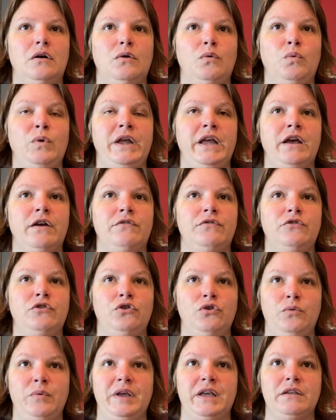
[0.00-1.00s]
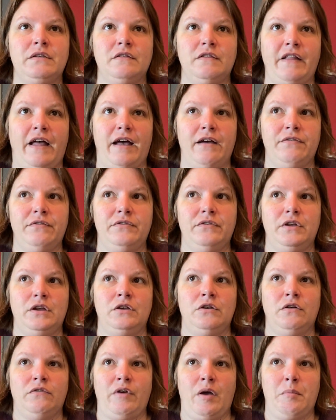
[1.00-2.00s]
We have 2 weeks left
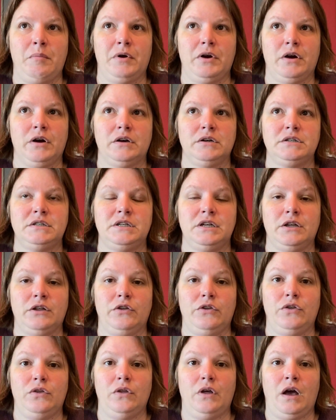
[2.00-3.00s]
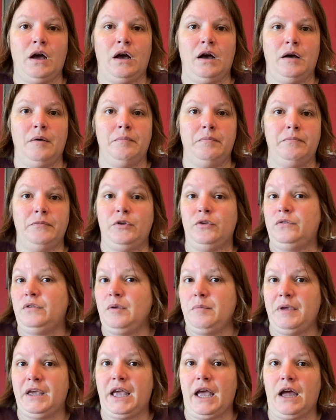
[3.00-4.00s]
in November till you see
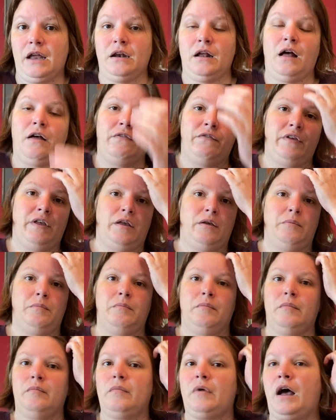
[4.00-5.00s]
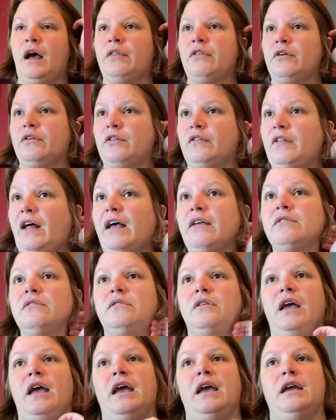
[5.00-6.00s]
me again. I'll film either the last
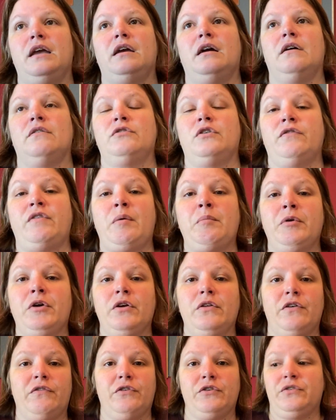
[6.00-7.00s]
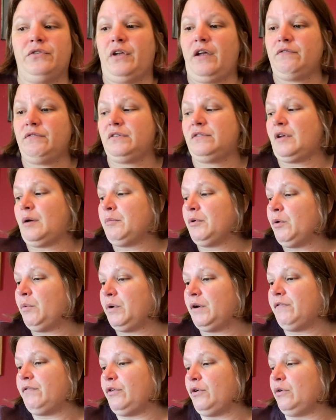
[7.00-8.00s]
day of November or the first day of December,
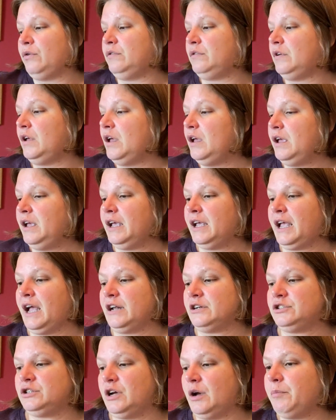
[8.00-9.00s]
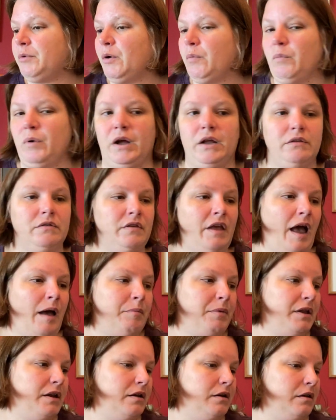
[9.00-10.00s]
one of those, and catch you up on what's
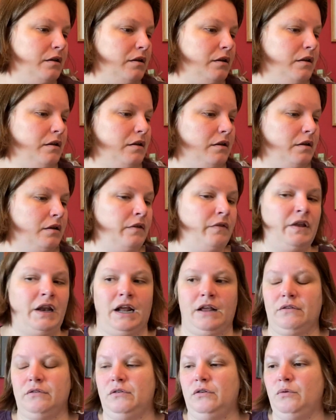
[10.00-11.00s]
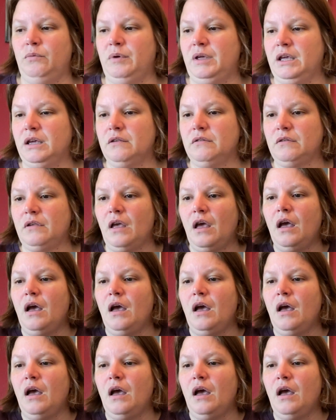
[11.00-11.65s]
happened in the next 2 weeks.